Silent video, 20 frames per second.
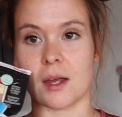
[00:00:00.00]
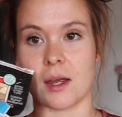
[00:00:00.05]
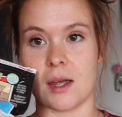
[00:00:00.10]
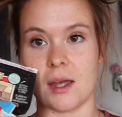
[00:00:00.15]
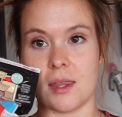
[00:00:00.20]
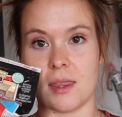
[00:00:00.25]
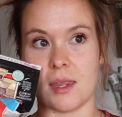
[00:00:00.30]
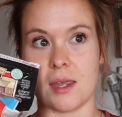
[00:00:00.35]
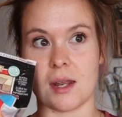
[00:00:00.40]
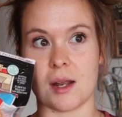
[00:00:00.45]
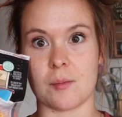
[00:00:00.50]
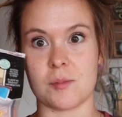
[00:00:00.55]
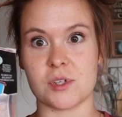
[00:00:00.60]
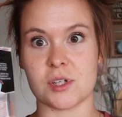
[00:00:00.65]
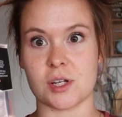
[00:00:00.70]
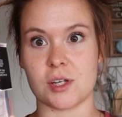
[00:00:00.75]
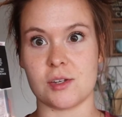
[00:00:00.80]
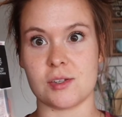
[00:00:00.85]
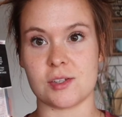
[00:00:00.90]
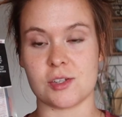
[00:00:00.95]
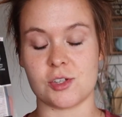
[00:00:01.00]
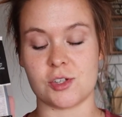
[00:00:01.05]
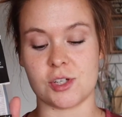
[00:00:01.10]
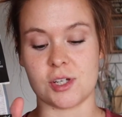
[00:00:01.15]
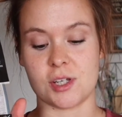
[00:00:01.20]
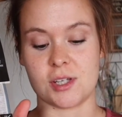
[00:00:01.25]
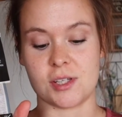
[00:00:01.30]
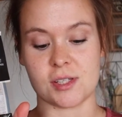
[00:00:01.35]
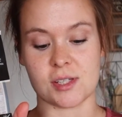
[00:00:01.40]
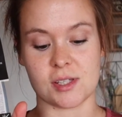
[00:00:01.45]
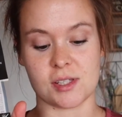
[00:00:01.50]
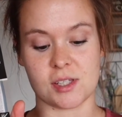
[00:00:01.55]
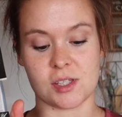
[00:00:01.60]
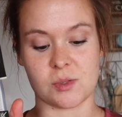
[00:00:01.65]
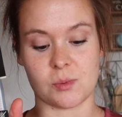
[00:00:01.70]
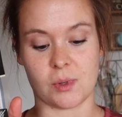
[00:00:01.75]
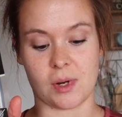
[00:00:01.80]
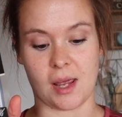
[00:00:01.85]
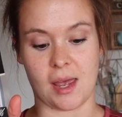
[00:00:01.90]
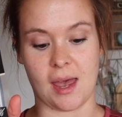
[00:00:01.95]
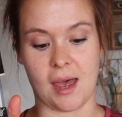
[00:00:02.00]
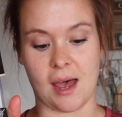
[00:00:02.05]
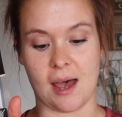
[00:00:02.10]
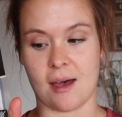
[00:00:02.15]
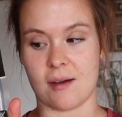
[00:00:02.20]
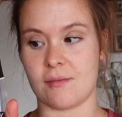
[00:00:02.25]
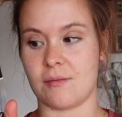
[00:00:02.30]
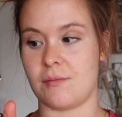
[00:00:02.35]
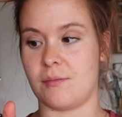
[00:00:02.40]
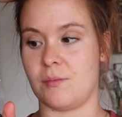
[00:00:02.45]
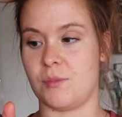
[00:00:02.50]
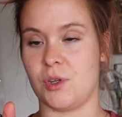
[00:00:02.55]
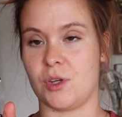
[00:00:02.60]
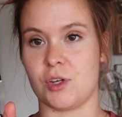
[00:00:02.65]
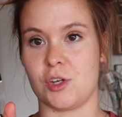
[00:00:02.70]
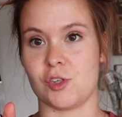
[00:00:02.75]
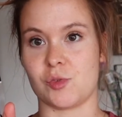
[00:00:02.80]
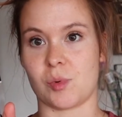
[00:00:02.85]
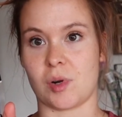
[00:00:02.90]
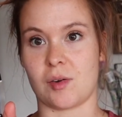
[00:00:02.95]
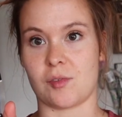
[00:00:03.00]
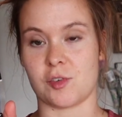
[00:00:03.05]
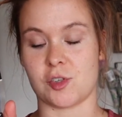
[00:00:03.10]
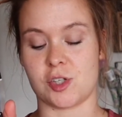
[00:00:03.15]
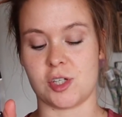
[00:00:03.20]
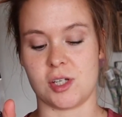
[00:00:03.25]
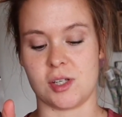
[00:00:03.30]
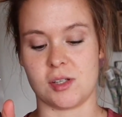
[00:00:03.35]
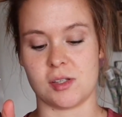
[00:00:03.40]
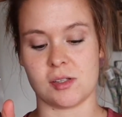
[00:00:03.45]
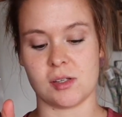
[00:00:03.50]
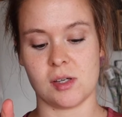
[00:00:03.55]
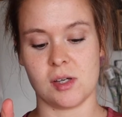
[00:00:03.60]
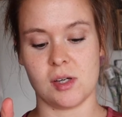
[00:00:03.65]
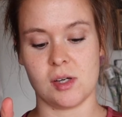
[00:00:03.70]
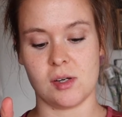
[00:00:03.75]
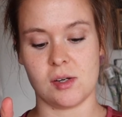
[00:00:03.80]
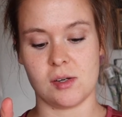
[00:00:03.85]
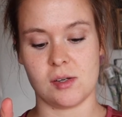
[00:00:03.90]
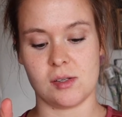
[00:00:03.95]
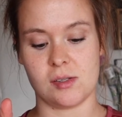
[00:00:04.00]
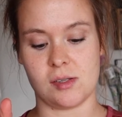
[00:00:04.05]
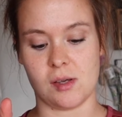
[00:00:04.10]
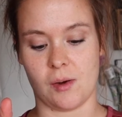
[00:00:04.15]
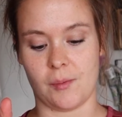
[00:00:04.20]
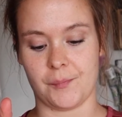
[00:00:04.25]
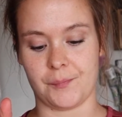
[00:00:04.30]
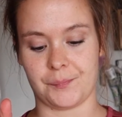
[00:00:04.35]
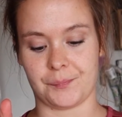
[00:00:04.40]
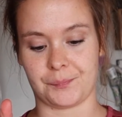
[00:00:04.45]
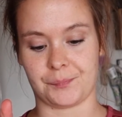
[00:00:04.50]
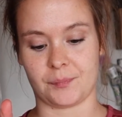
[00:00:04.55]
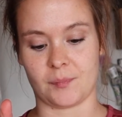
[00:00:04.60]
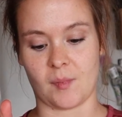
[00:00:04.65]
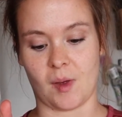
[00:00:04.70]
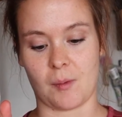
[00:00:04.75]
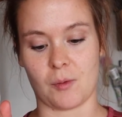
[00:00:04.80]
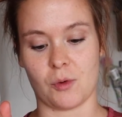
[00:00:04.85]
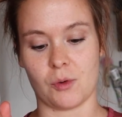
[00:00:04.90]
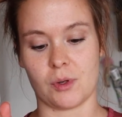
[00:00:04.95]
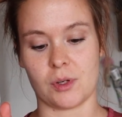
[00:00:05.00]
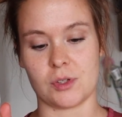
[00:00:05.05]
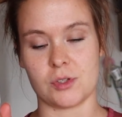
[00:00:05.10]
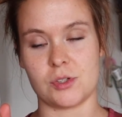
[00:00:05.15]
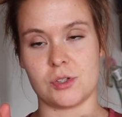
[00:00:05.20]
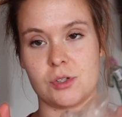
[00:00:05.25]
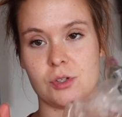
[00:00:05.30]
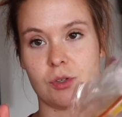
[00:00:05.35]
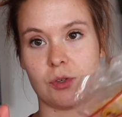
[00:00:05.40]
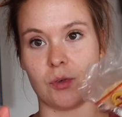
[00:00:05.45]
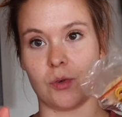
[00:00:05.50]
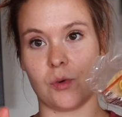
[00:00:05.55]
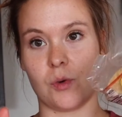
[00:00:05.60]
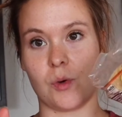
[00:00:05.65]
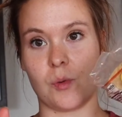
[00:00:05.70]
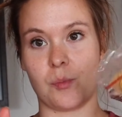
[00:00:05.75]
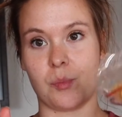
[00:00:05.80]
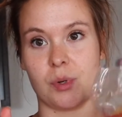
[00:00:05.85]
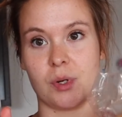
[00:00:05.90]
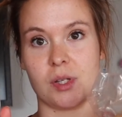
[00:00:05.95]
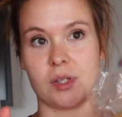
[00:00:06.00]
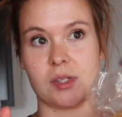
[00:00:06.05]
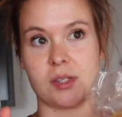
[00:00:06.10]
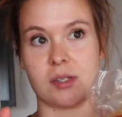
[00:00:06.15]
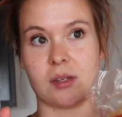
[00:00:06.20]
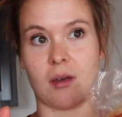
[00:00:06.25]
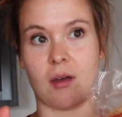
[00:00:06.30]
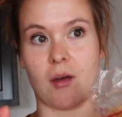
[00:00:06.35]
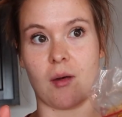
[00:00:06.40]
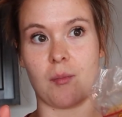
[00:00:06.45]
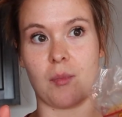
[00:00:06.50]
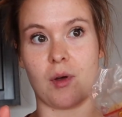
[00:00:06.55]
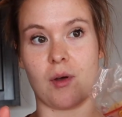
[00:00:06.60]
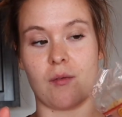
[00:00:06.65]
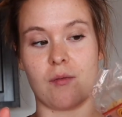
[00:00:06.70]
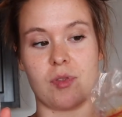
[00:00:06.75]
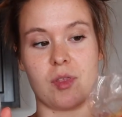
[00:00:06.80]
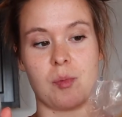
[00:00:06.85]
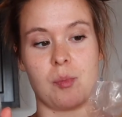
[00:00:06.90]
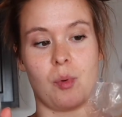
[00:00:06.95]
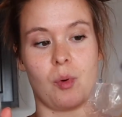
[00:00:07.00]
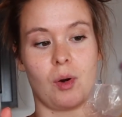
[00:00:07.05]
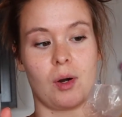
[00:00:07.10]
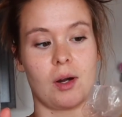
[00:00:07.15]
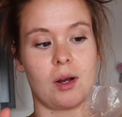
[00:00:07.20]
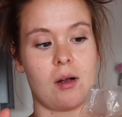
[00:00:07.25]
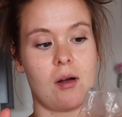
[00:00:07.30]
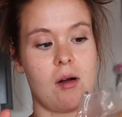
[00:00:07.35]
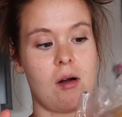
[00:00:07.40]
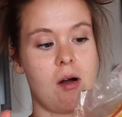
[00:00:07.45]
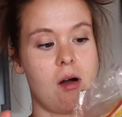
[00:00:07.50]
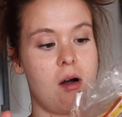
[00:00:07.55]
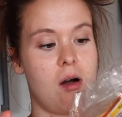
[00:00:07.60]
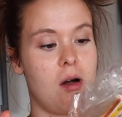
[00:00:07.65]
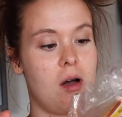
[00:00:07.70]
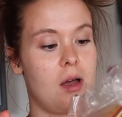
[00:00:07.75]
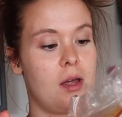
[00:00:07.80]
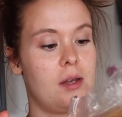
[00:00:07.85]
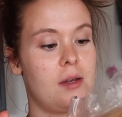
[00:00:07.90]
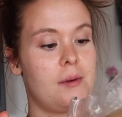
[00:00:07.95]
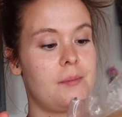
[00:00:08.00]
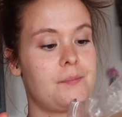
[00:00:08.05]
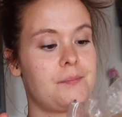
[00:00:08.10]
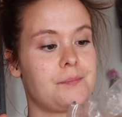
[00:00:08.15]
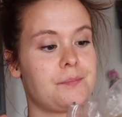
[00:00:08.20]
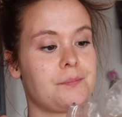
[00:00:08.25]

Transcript: And then I'm just gonna use this cheese because this is what I have. You can use whatever cheese. So I'm going to put some of the pork on